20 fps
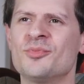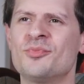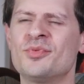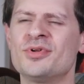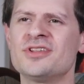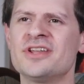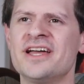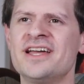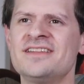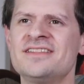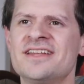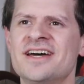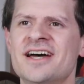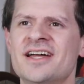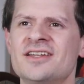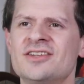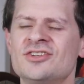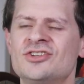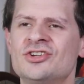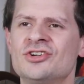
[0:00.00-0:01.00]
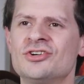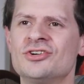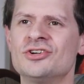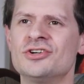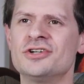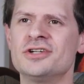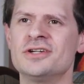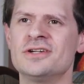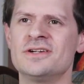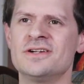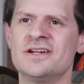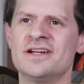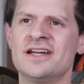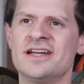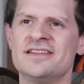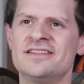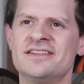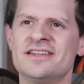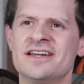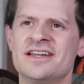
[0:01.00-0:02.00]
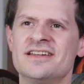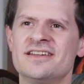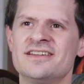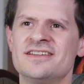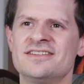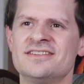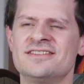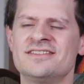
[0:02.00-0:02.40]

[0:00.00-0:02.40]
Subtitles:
played that turd and then